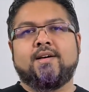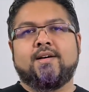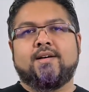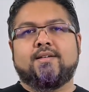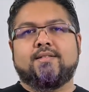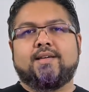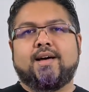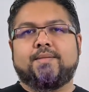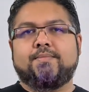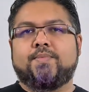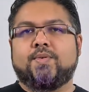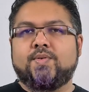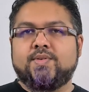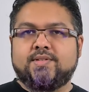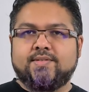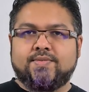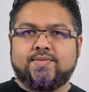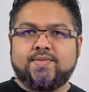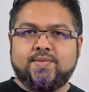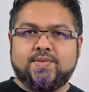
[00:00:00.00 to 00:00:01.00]
that both
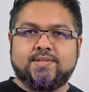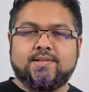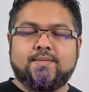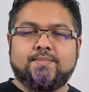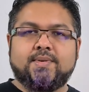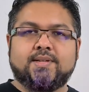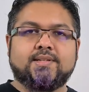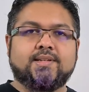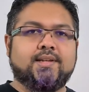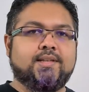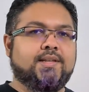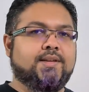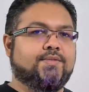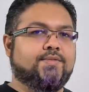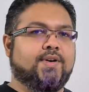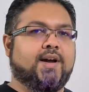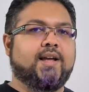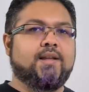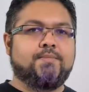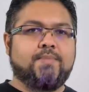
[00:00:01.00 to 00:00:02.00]
of those numbers could
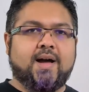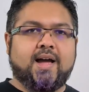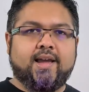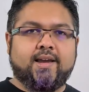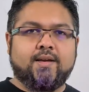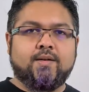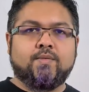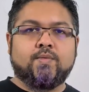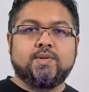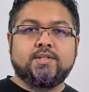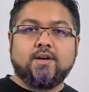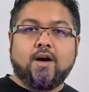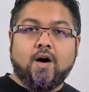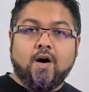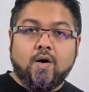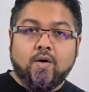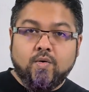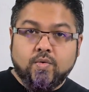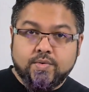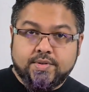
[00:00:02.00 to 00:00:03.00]
divide by
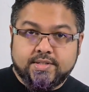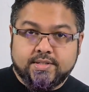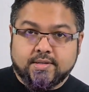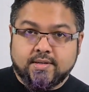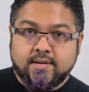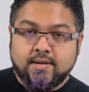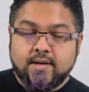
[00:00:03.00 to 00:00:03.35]
without,